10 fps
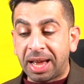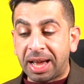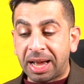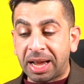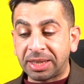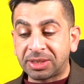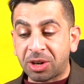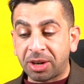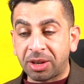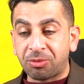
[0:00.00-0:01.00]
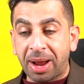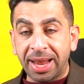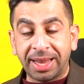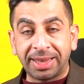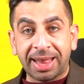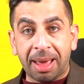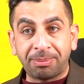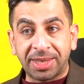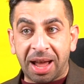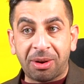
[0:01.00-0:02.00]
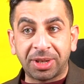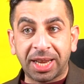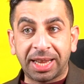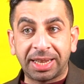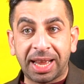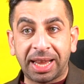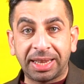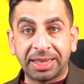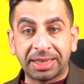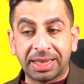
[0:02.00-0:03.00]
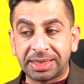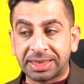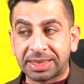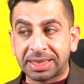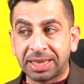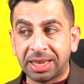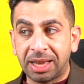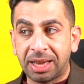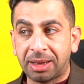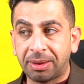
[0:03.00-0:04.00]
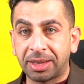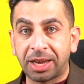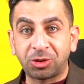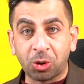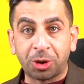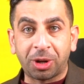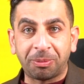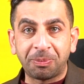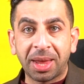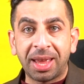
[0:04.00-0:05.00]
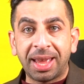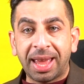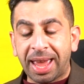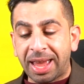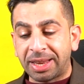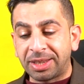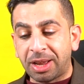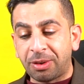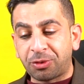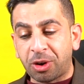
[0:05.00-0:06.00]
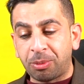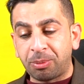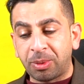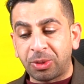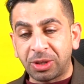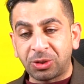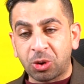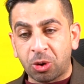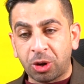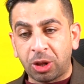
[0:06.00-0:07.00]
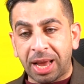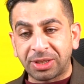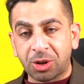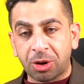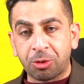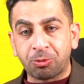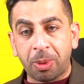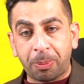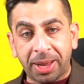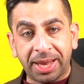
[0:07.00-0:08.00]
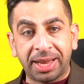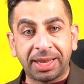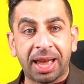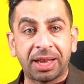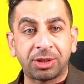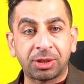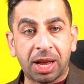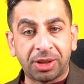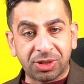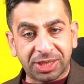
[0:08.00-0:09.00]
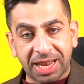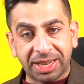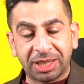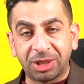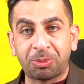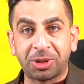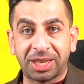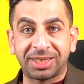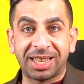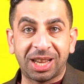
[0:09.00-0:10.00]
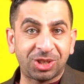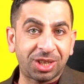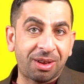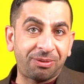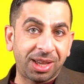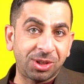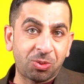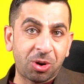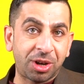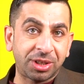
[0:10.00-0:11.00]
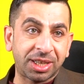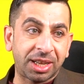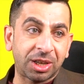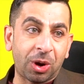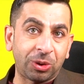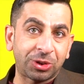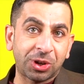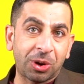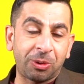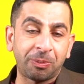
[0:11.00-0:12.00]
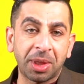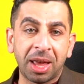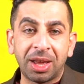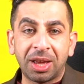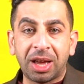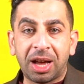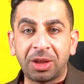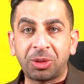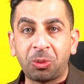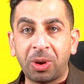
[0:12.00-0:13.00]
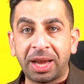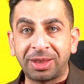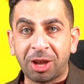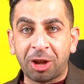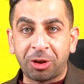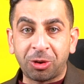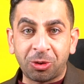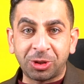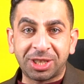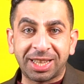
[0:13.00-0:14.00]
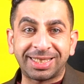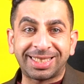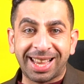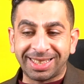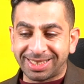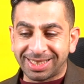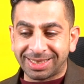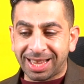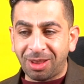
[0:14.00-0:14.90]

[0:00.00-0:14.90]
I started writing them down in a list in a journal. And from this journal, I started repeating and understanding the pronunciation of these words and also the way they are used in sentences.